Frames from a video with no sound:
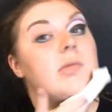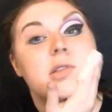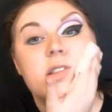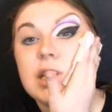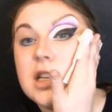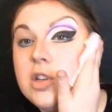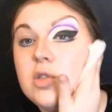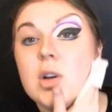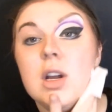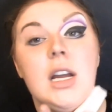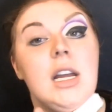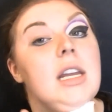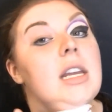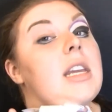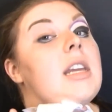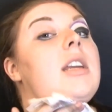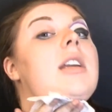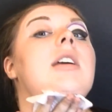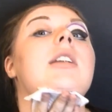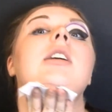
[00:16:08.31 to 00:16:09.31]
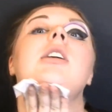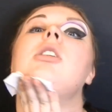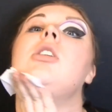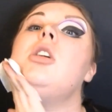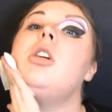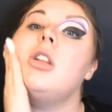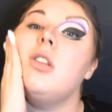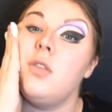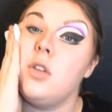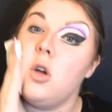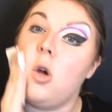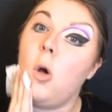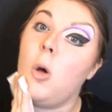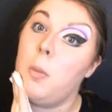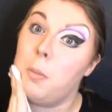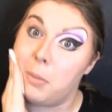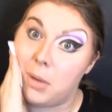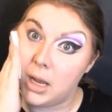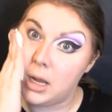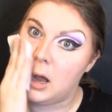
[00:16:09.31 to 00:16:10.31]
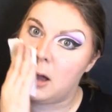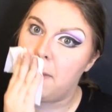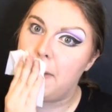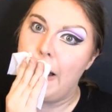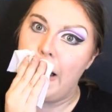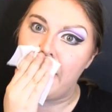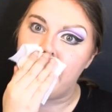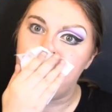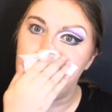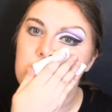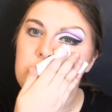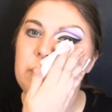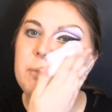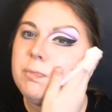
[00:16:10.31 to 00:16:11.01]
de-dragging and getting all of your makeup off.